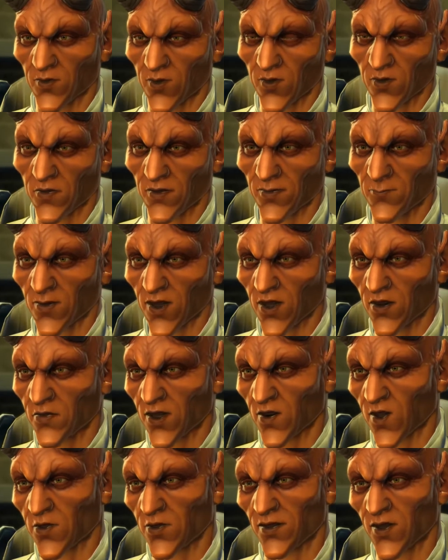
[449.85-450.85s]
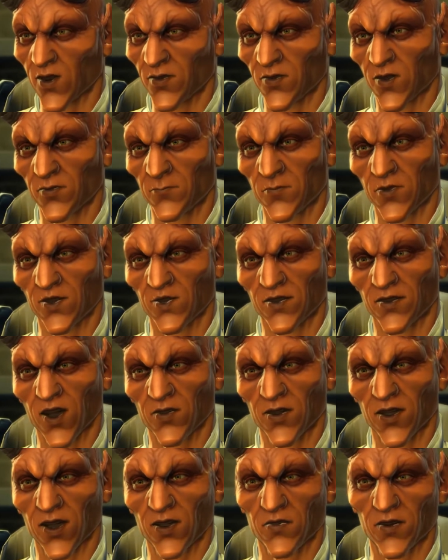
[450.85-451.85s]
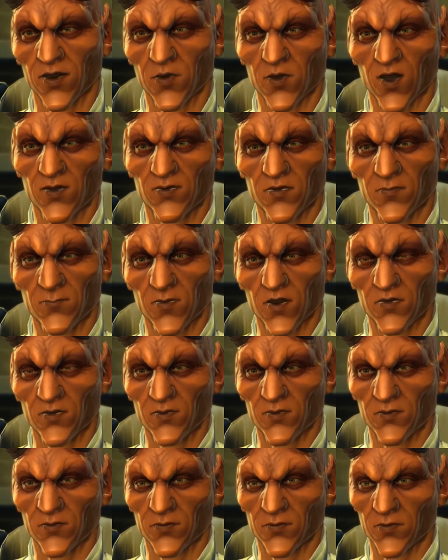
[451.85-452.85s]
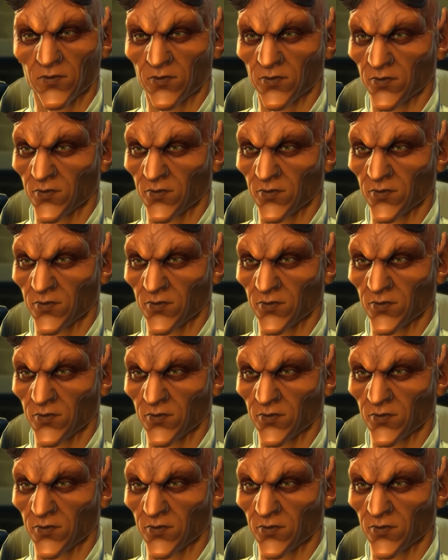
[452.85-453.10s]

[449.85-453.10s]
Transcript: Surely a Mandalorian can appreciate testing one's limits.